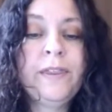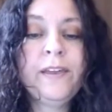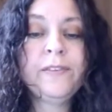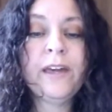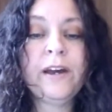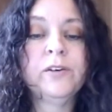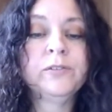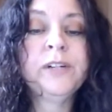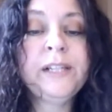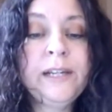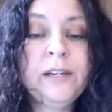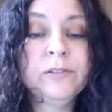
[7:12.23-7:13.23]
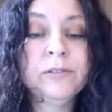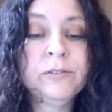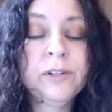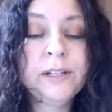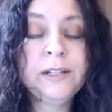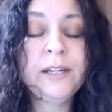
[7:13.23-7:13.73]
thing they are really,
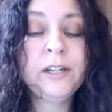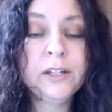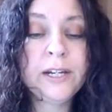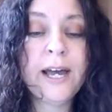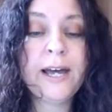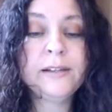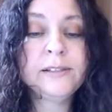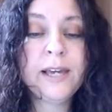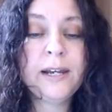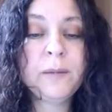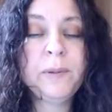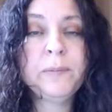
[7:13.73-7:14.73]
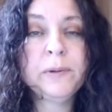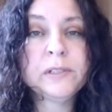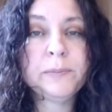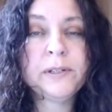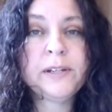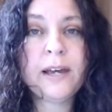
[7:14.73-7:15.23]
really good at is getting people to
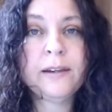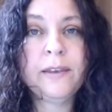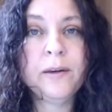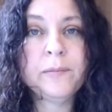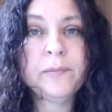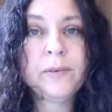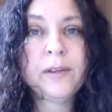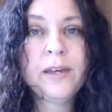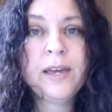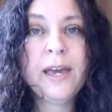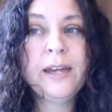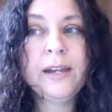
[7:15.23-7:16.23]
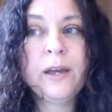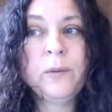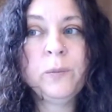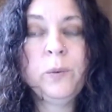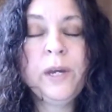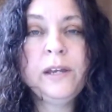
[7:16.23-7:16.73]
protect them. And
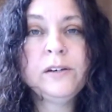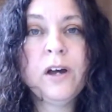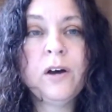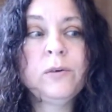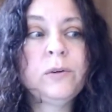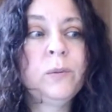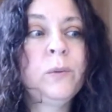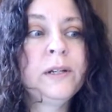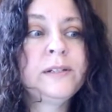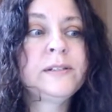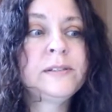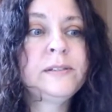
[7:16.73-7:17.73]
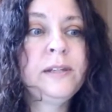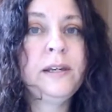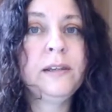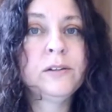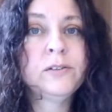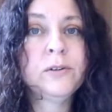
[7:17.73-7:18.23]
we don't want to see
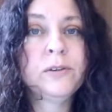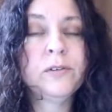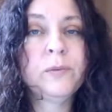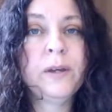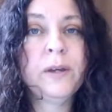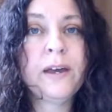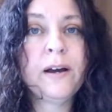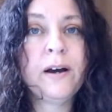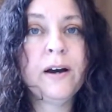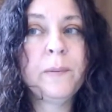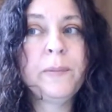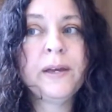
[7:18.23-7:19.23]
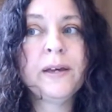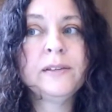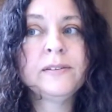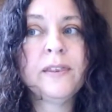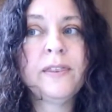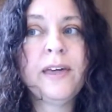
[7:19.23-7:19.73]
the truth of what they are
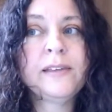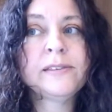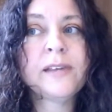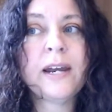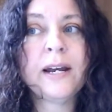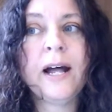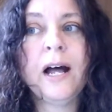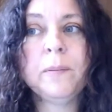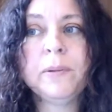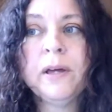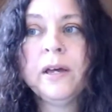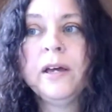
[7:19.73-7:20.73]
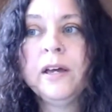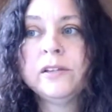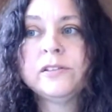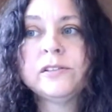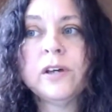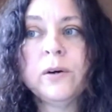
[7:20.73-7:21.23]
because they set it up.
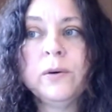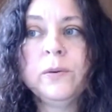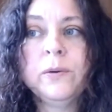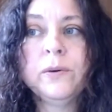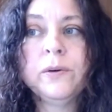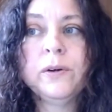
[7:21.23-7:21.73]
So